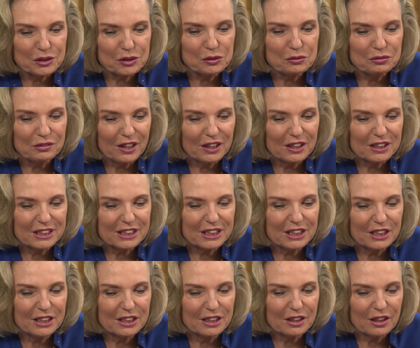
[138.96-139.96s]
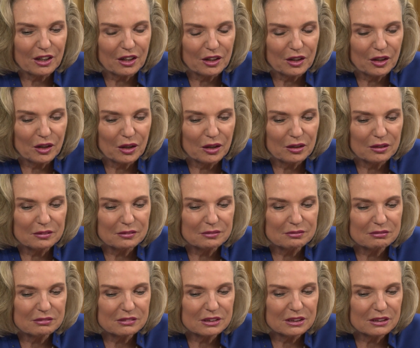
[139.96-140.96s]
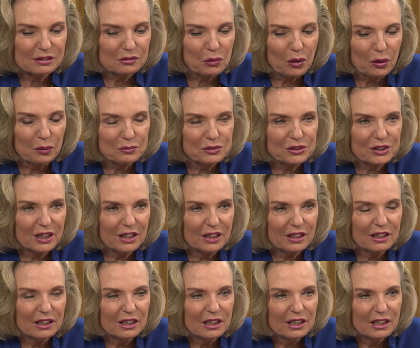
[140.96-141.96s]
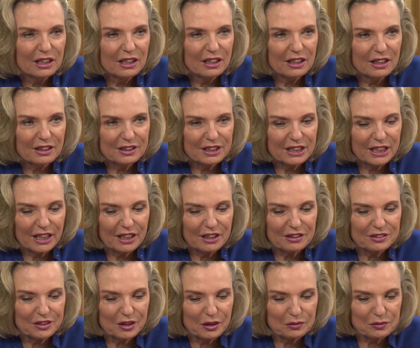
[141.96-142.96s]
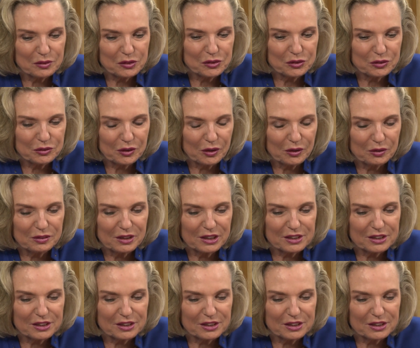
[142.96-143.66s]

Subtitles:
Suwałki, Łomża, the area which you go.